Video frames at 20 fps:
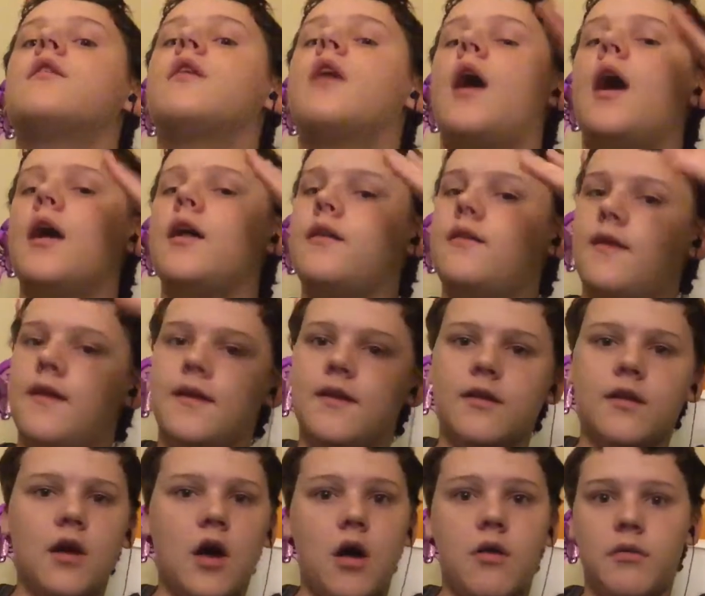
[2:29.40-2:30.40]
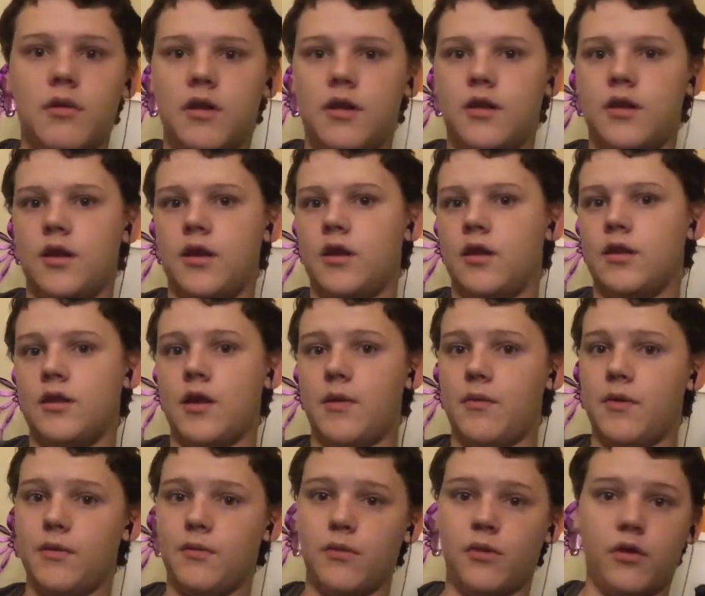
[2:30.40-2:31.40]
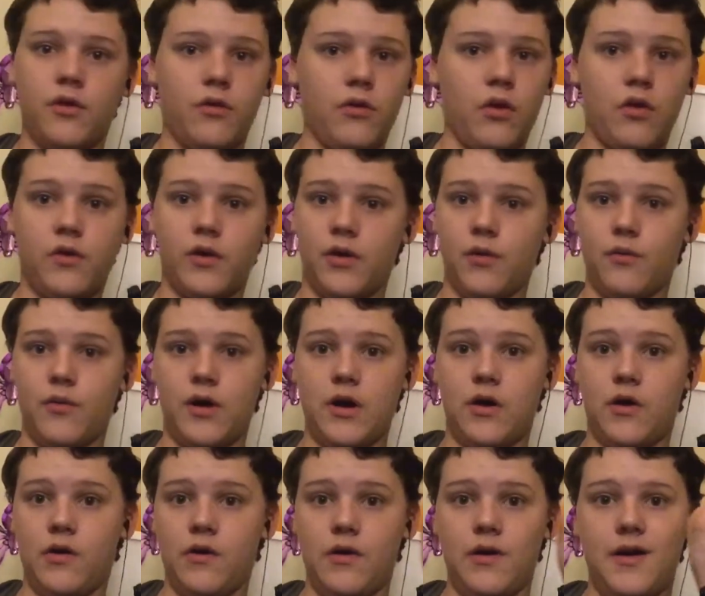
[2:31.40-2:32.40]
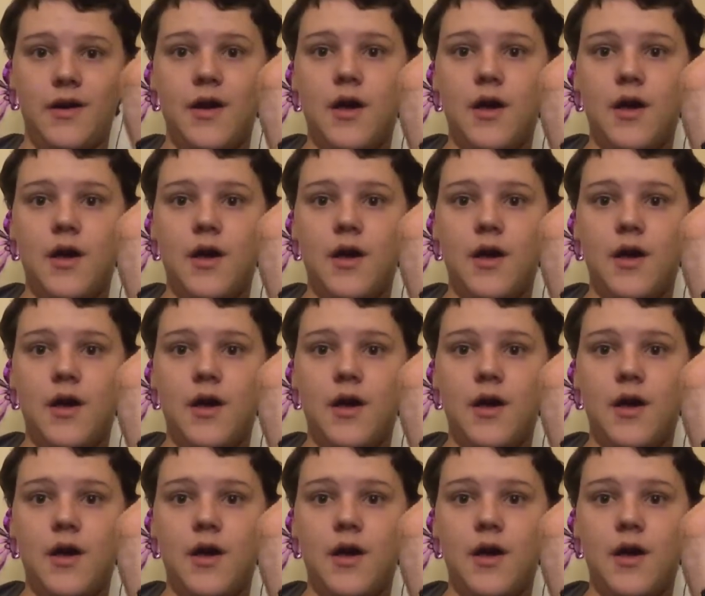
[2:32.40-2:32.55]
I said in the comedy thing that we weren't learning well,